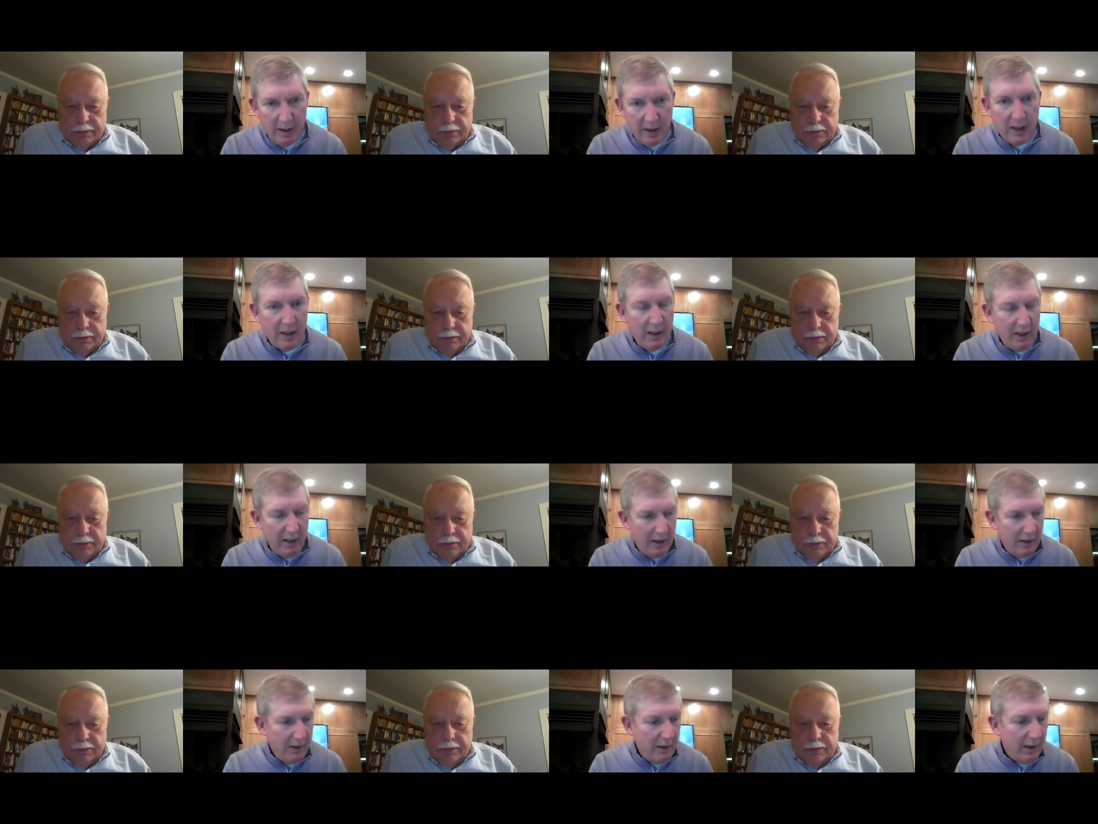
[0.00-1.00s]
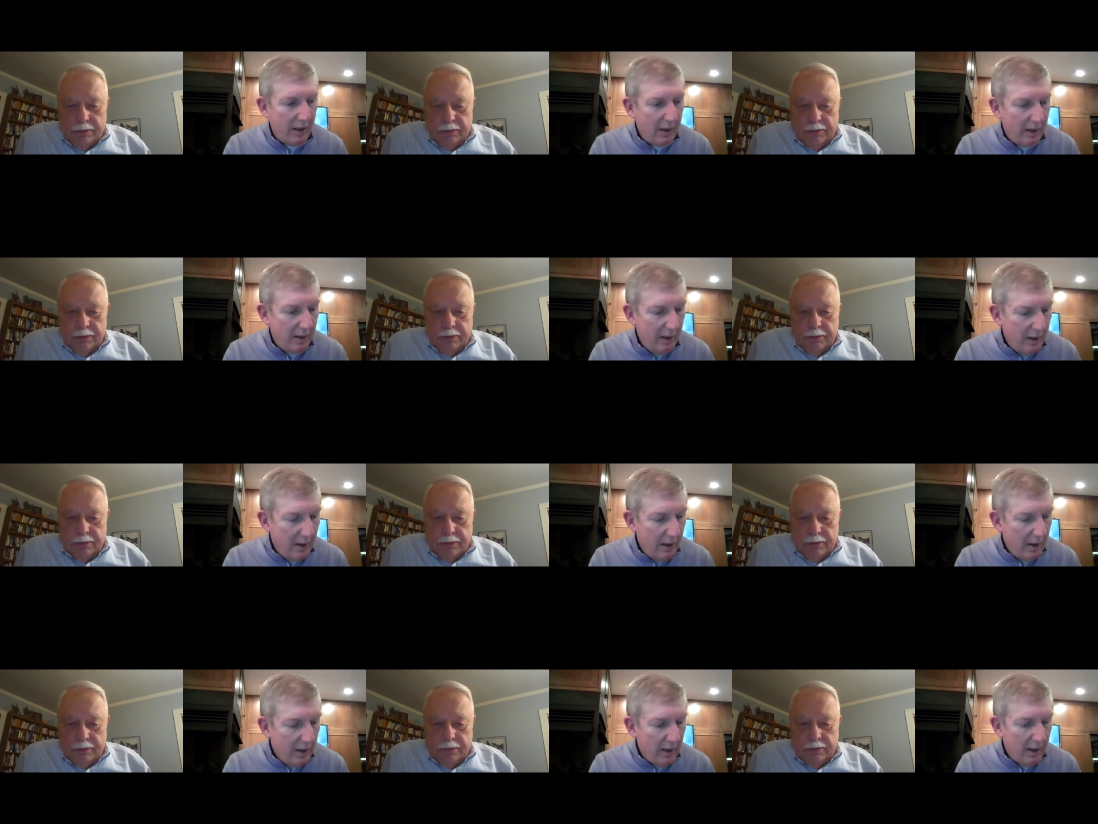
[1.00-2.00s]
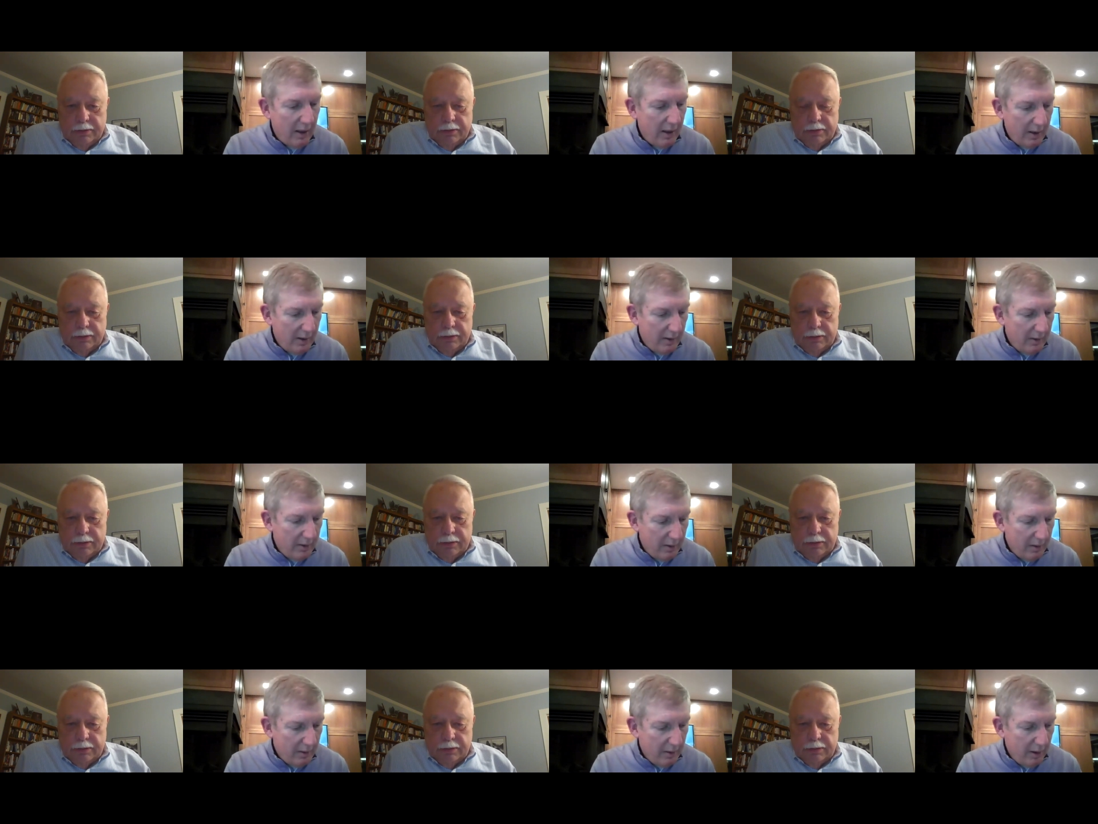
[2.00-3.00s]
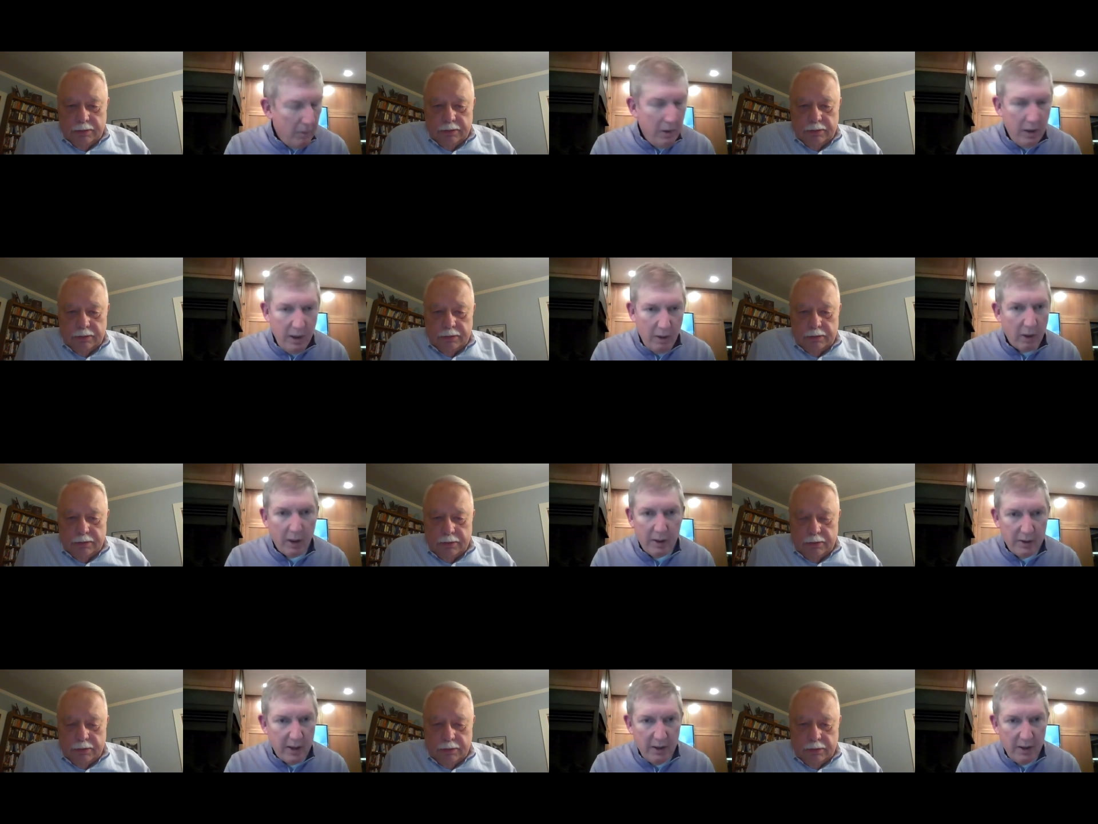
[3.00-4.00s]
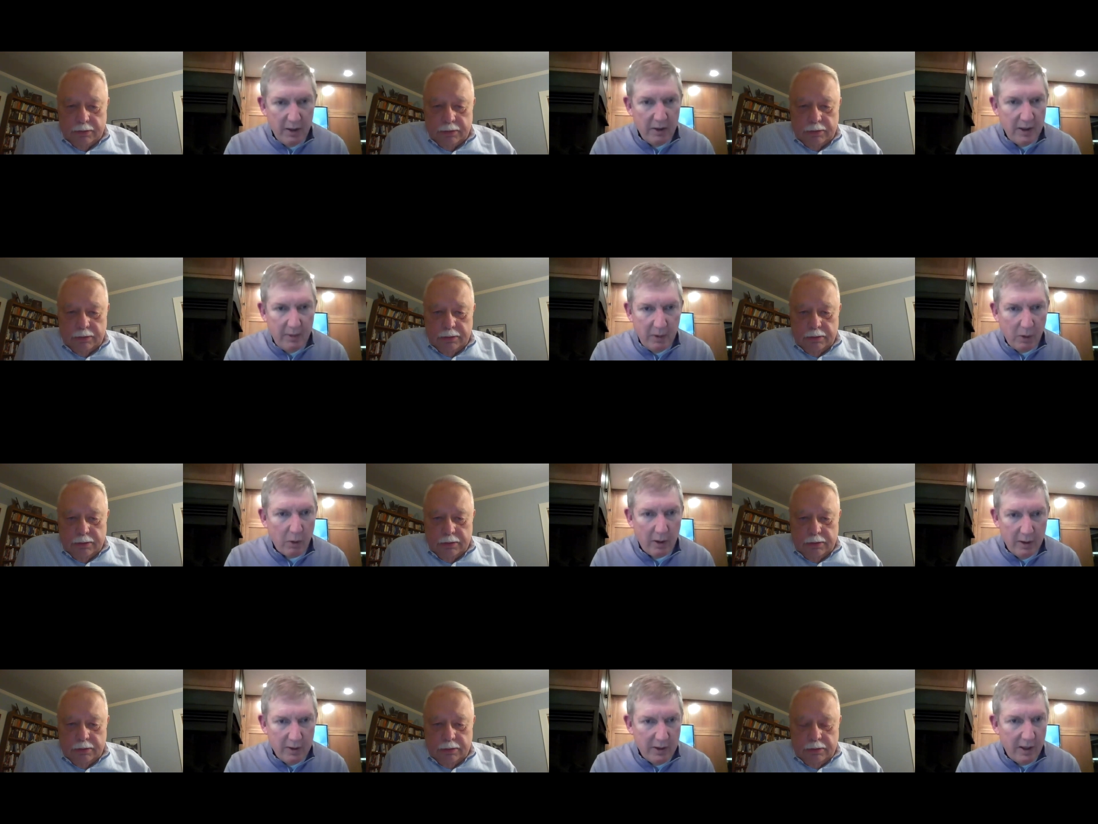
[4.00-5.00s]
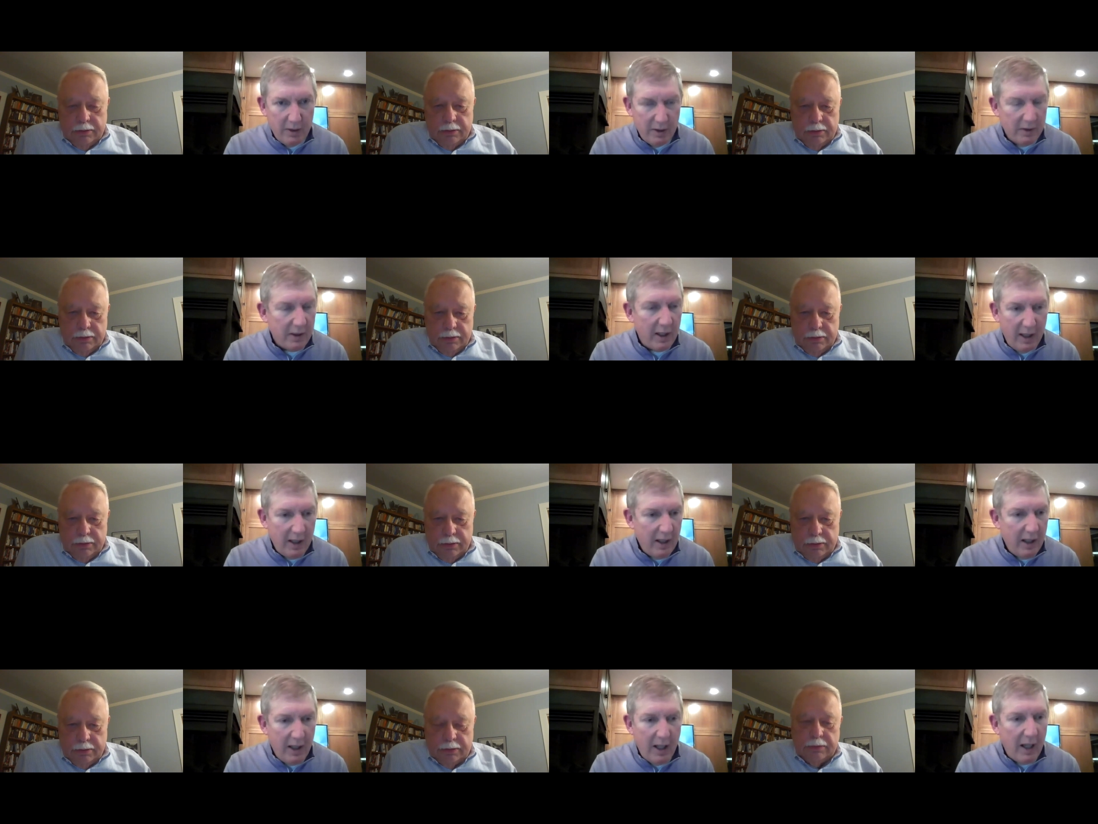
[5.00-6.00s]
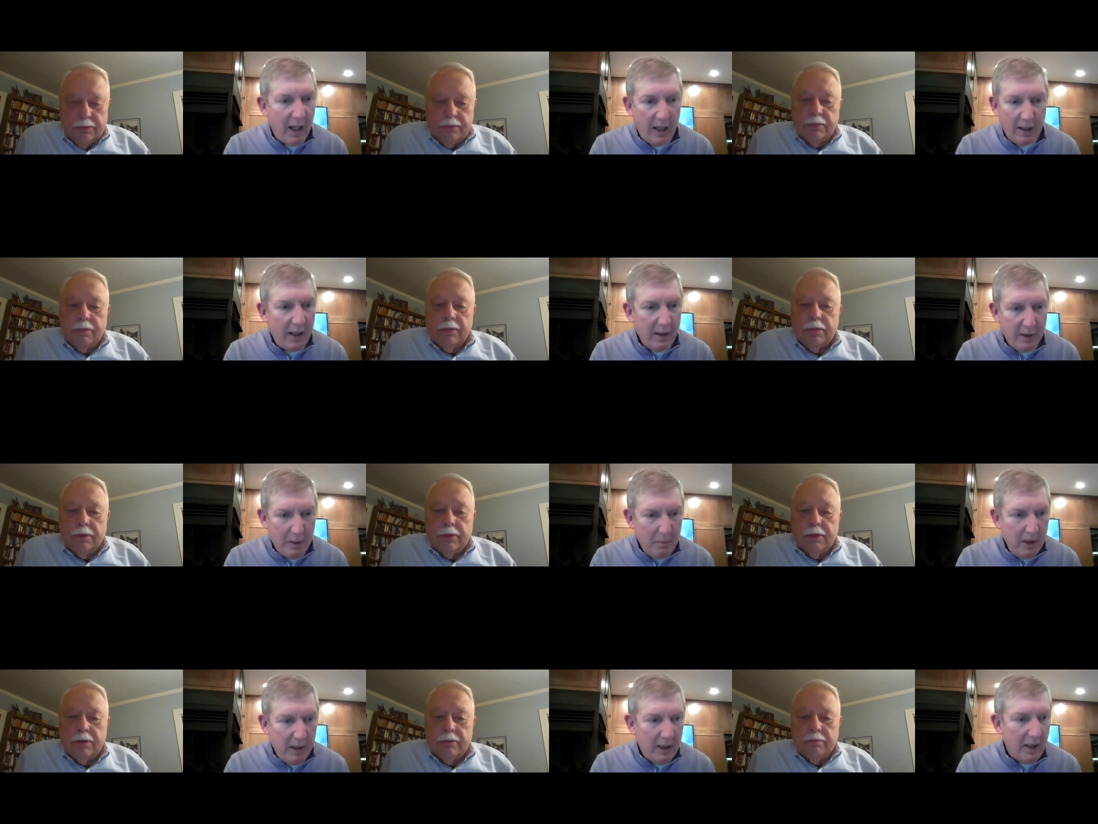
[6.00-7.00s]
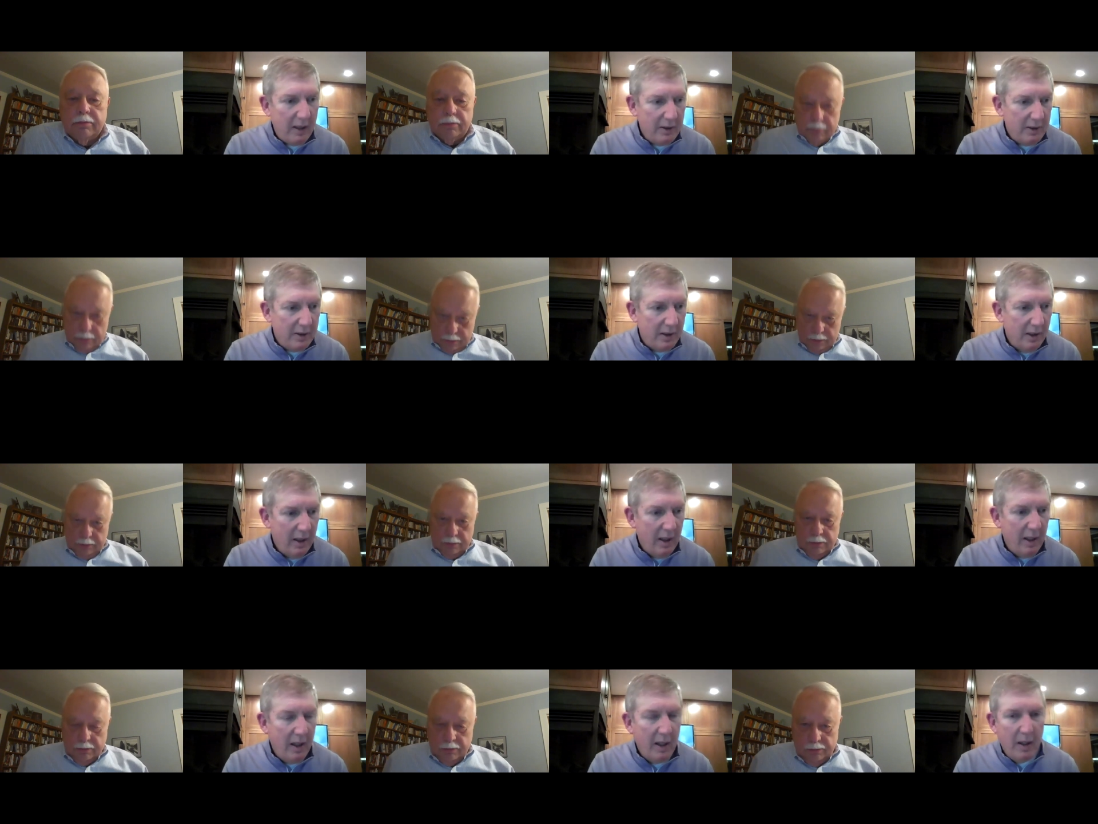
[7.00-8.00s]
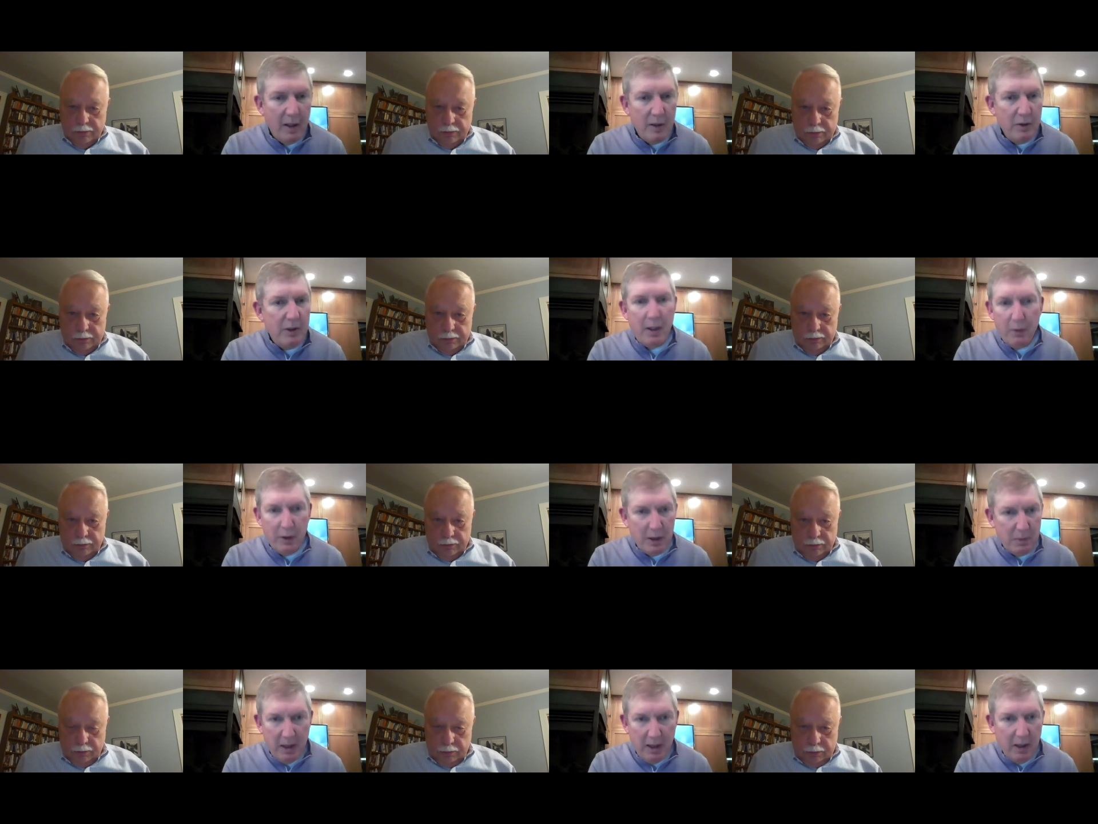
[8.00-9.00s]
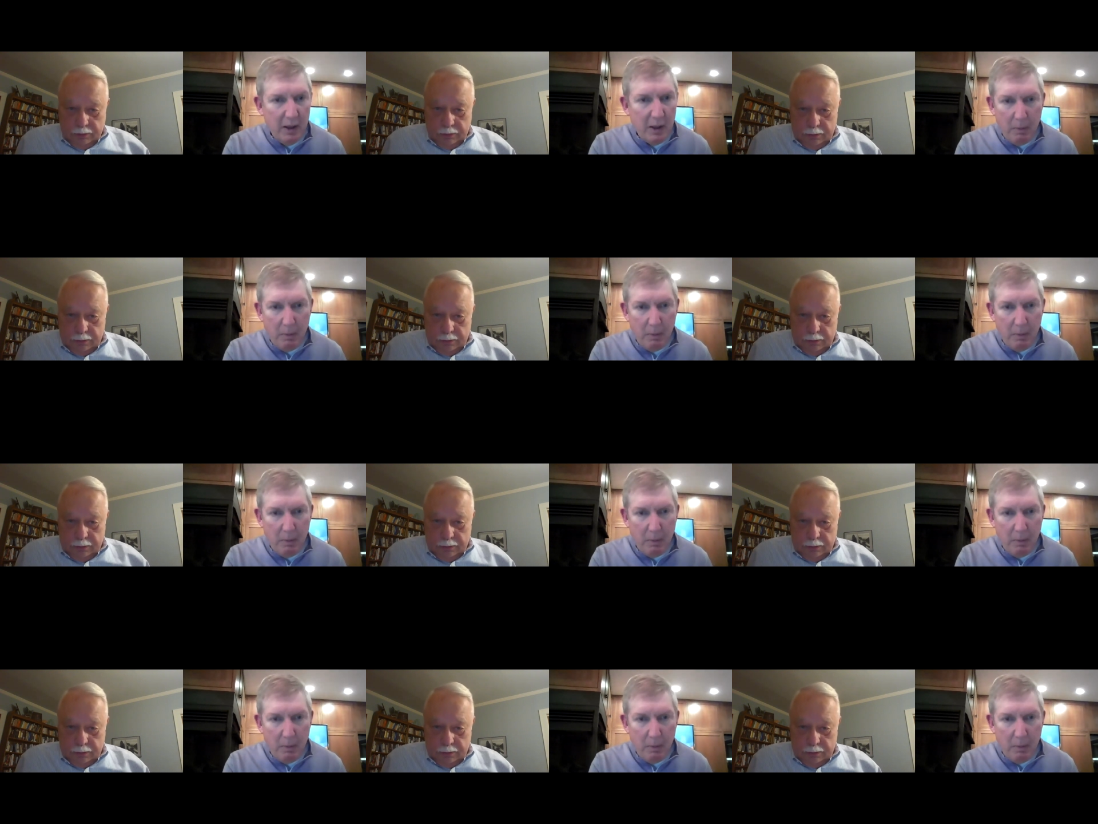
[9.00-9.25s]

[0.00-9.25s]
Speaker 1: uh, and uh, uh, community organizations, civic organizations. I, I like them because, generally speaking, the